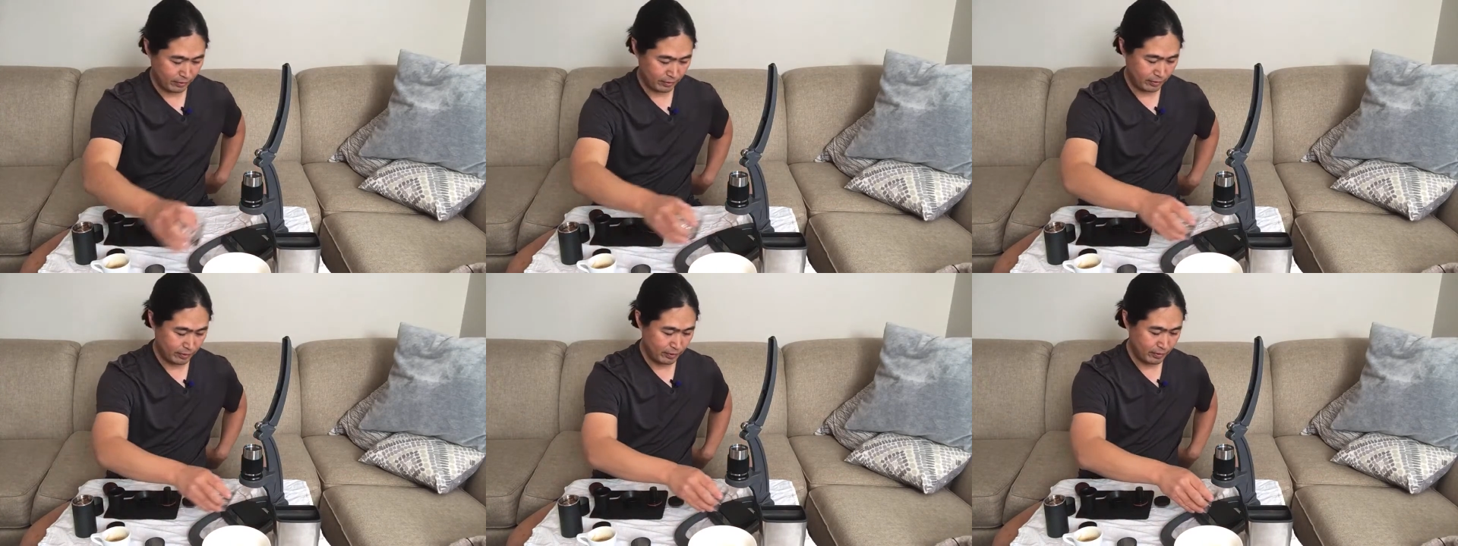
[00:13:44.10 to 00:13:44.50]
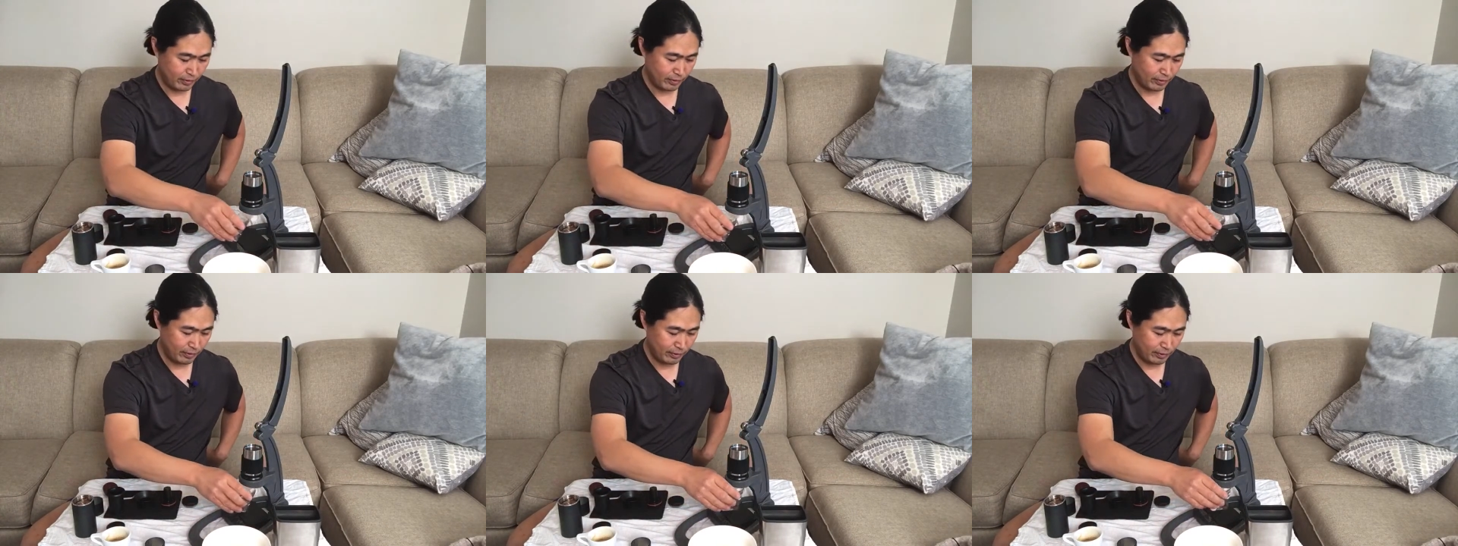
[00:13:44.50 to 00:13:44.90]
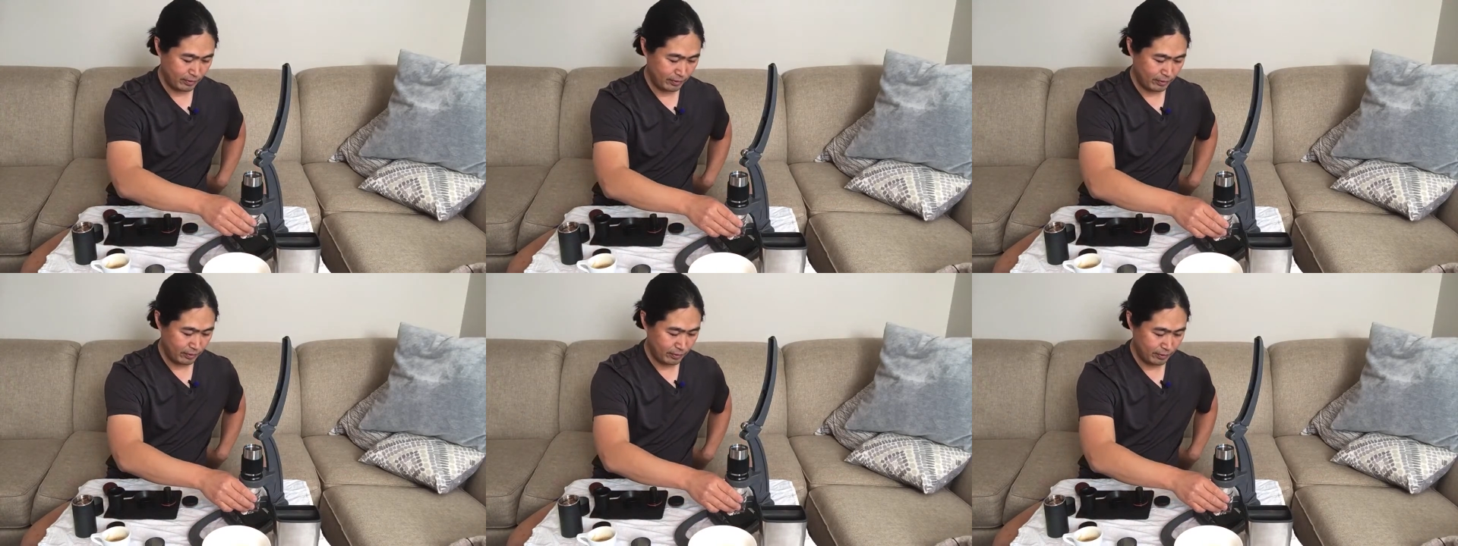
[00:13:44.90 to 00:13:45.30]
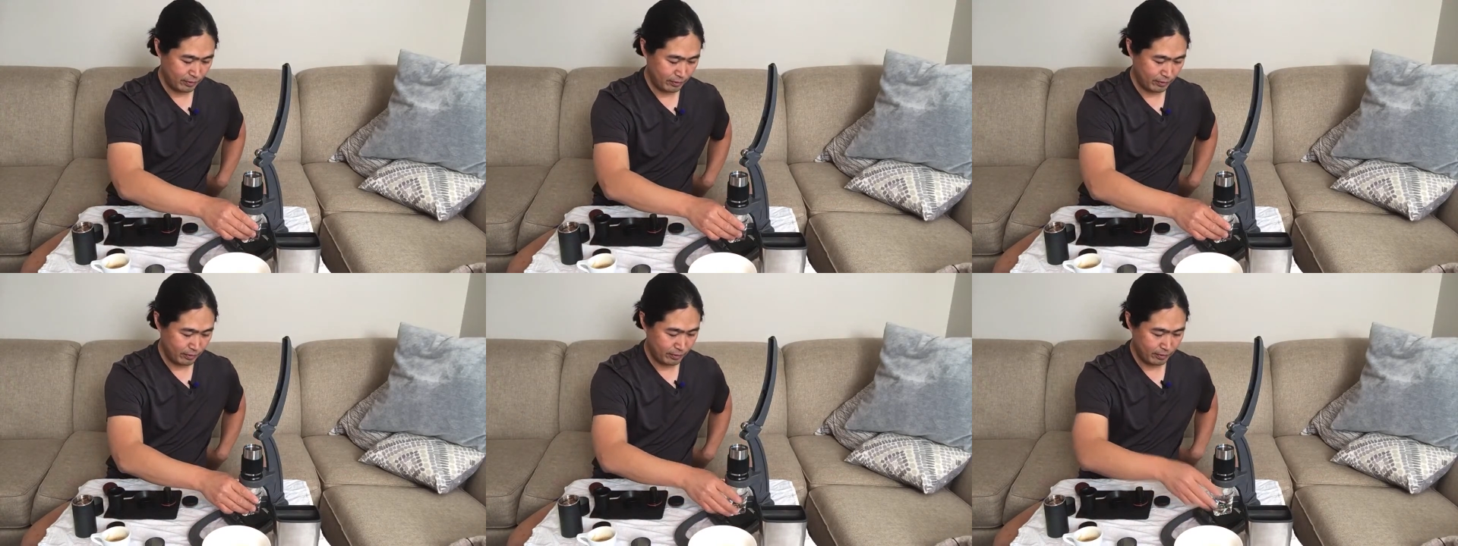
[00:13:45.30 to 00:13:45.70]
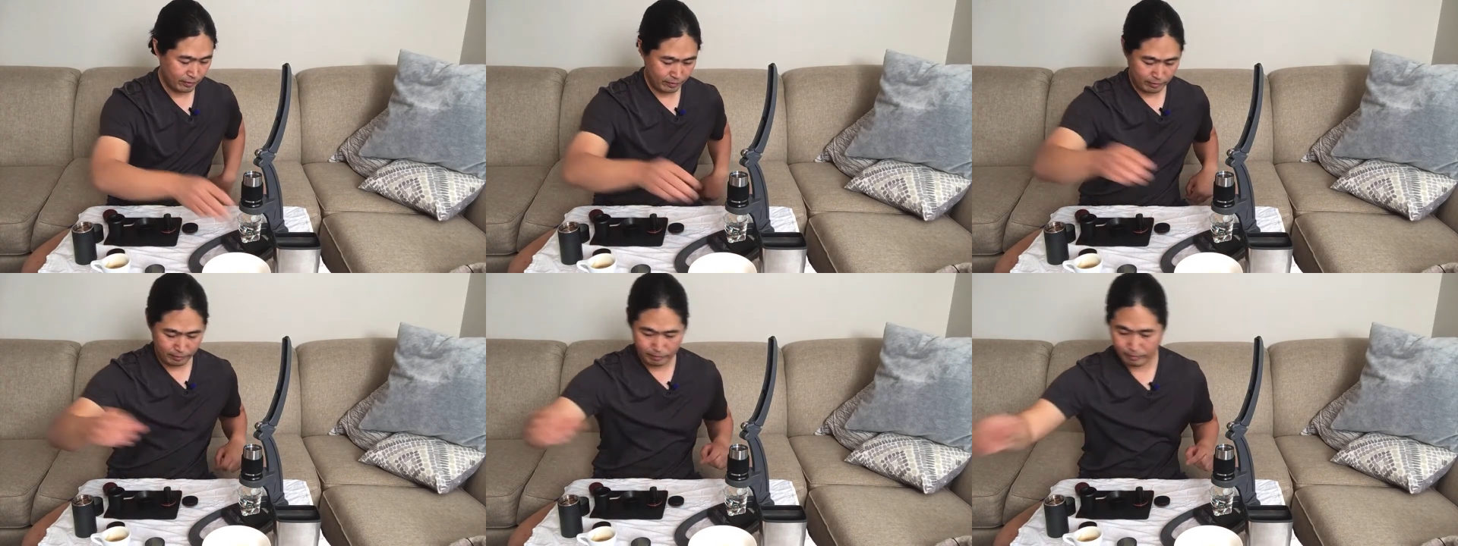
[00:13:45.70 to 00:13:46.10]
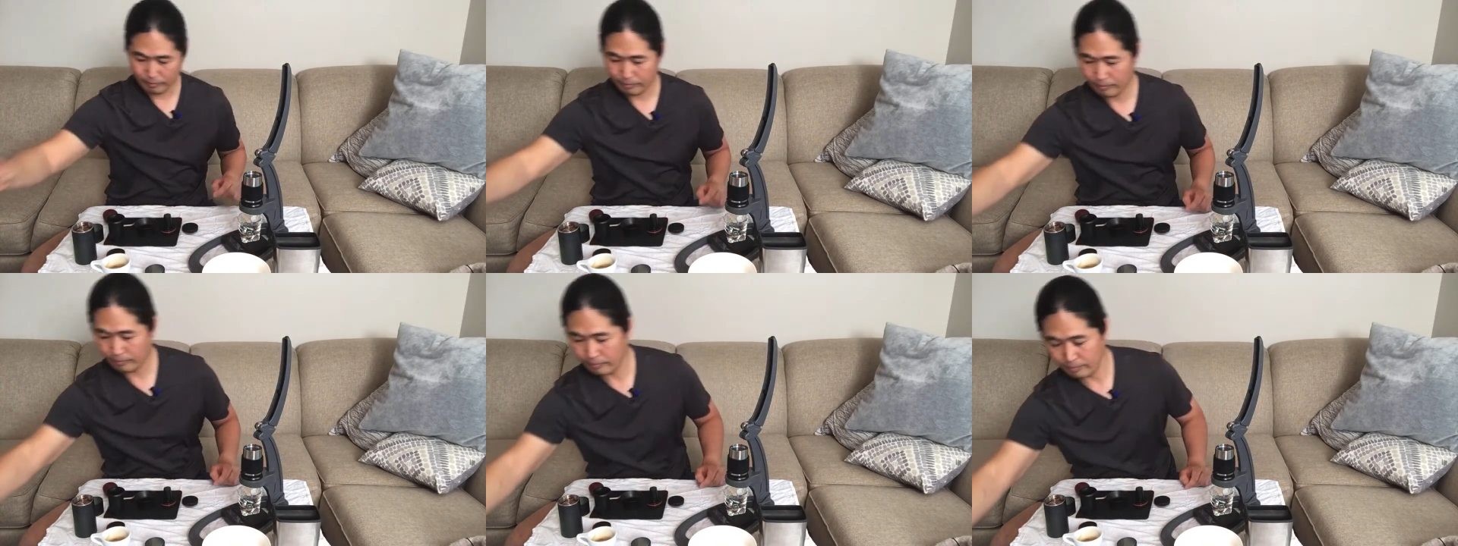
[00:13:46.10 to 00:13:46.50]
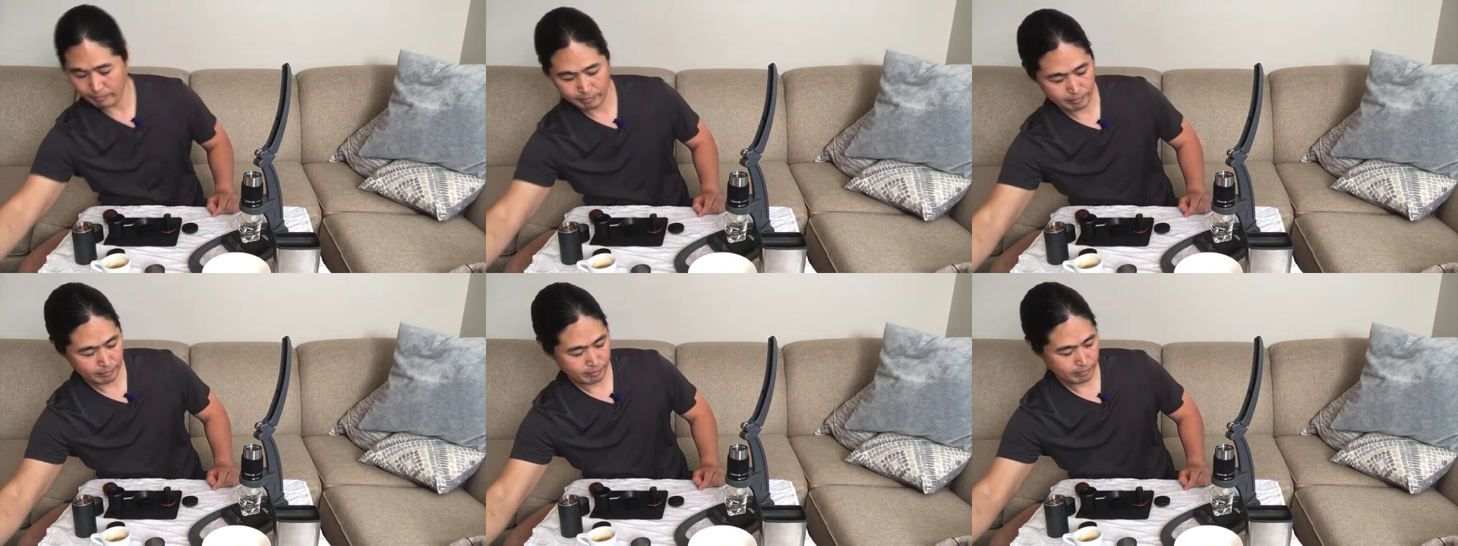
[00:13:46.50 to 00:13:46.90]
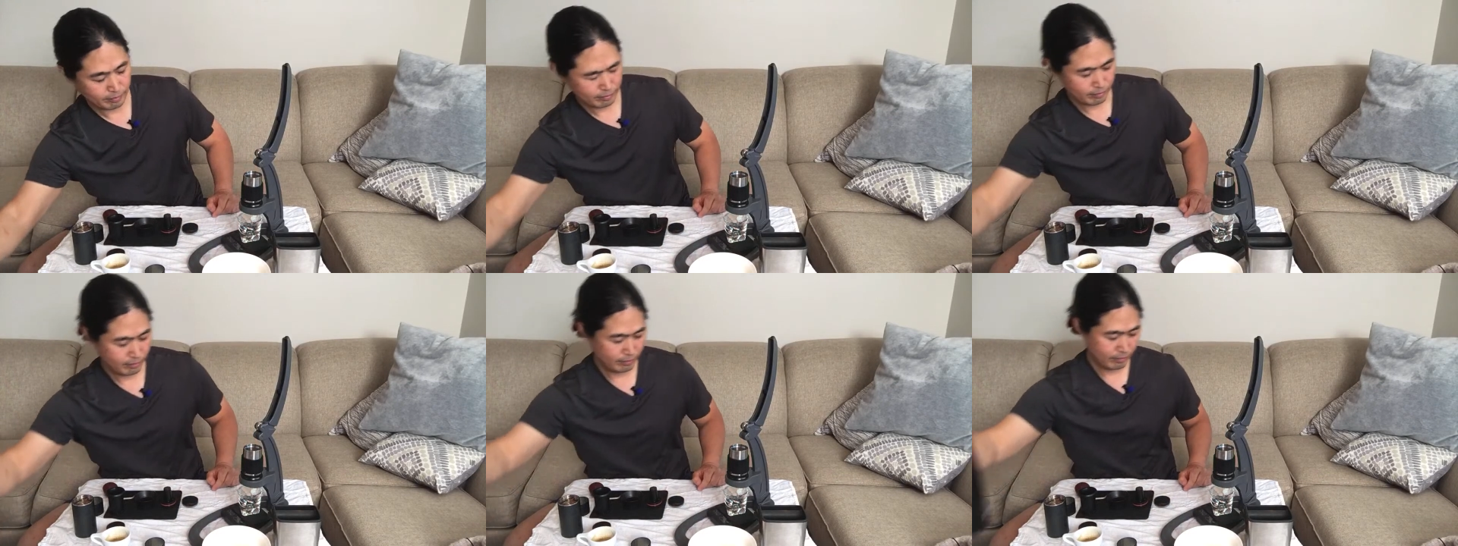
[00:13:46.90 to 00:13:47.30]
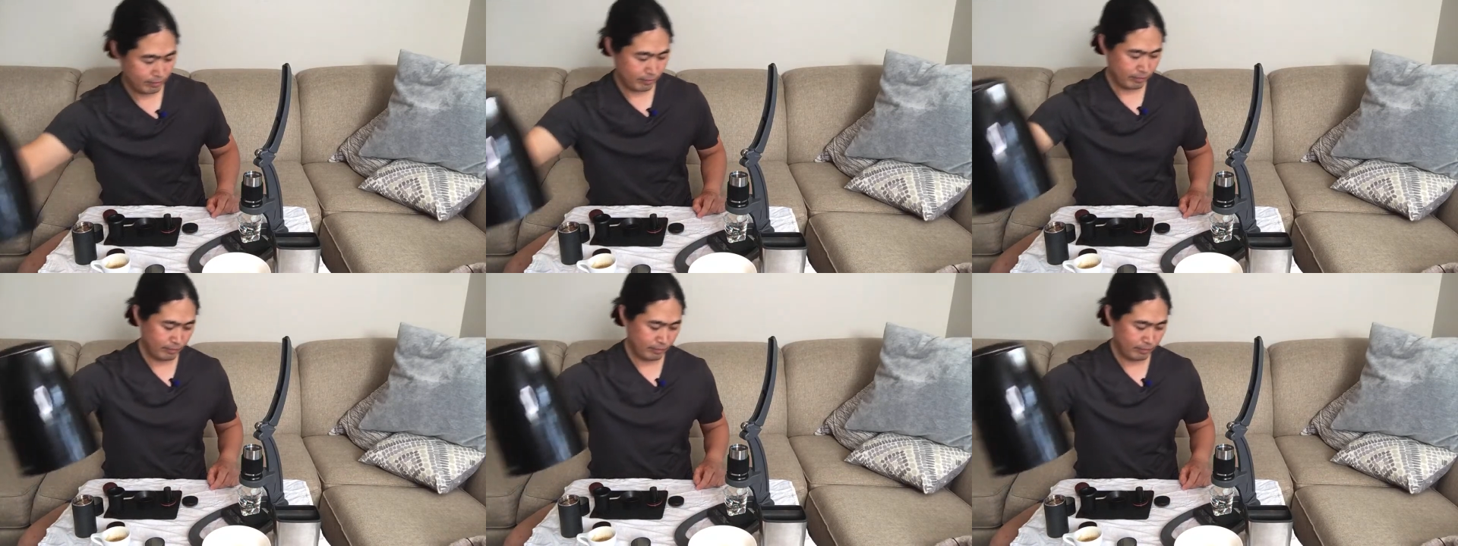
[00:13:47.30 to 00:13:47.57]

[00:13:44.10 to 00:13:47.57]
Nothing is said.